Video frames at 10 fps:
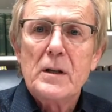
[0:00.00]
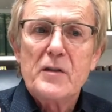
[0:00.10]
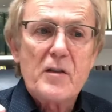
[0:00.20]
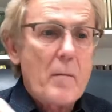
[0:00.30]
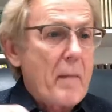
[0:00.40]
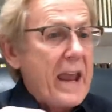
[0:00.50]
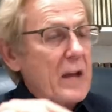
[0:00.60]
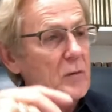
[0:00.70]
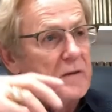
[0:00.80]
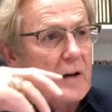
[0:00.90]
So the man
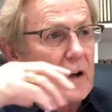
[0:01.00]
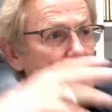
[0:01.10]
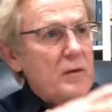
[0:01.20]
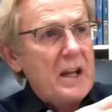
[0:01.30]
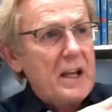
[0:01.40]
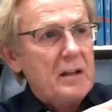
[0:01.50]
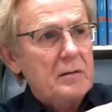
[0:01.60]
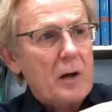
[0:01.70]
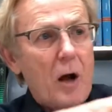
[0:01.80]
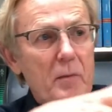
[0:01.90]
was very unique,
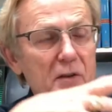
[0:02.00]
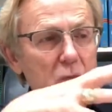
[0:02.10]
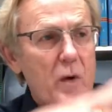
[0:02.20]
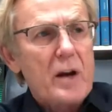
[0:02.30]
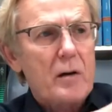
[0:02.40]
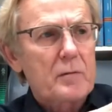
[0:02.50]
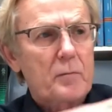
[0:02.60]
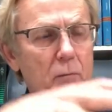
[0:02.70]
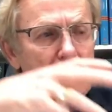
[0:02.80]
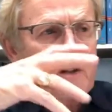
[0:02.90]
almost weird,
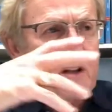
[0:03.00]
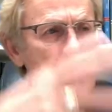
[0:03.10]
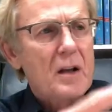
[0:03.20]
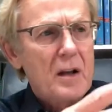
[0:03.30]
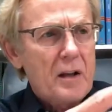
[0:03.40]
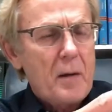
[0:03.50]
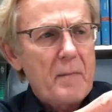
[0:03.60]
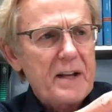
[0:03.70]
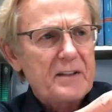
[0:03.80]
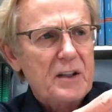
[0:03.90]
preaching a
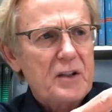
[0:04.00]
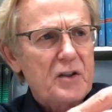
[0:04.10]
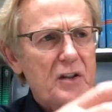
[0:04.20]
message